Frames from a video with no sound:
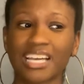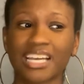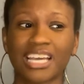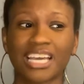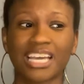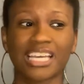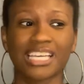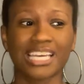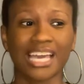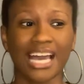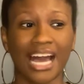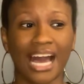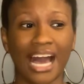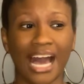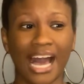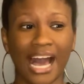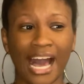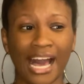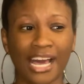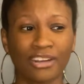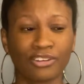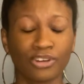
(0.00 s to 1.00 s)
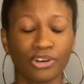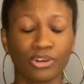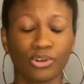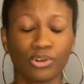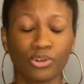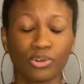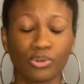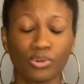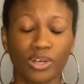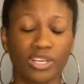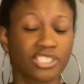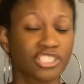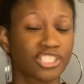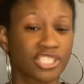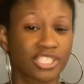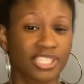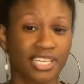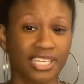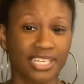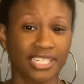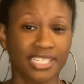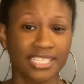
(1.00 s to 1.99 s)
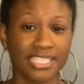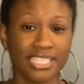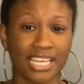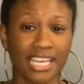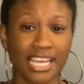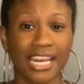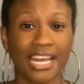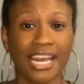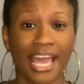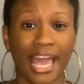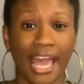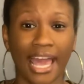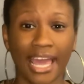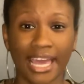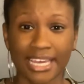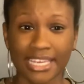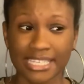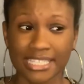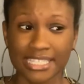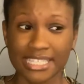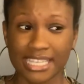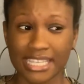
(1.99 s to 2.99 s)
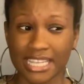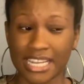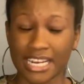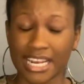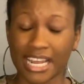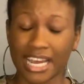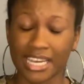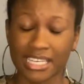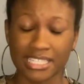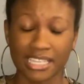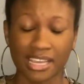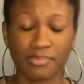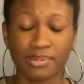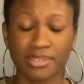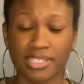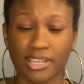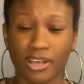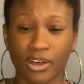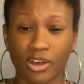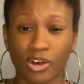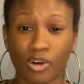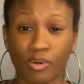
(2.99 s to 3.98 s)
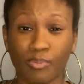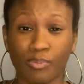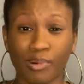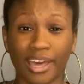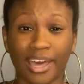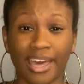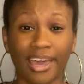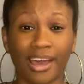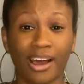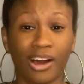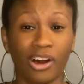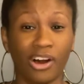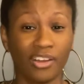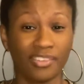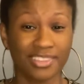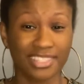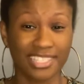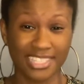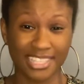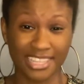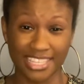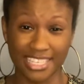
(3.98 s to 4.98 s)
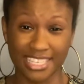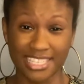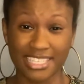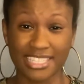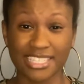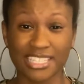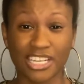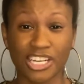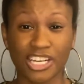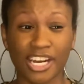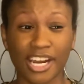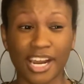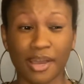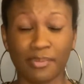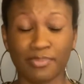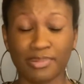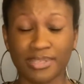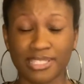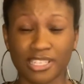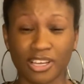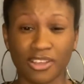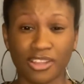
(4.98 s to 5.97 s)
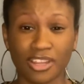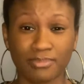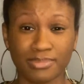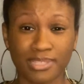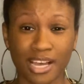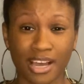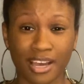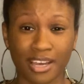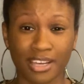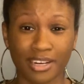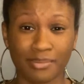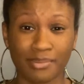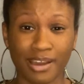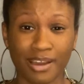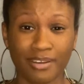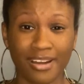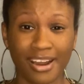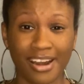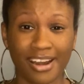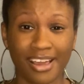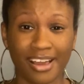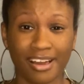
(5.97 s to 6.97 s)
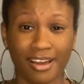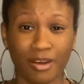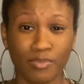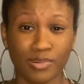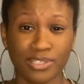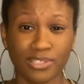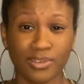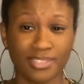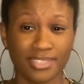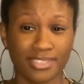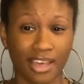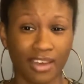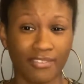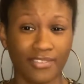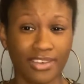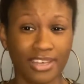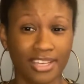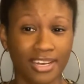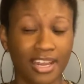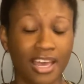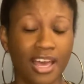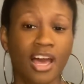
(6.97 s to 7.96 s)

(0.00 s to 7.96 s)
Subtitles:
Yeah, I don't know who else she's gonna see next in the next episode, but on this current episode that I'm talking about right now, episode 7,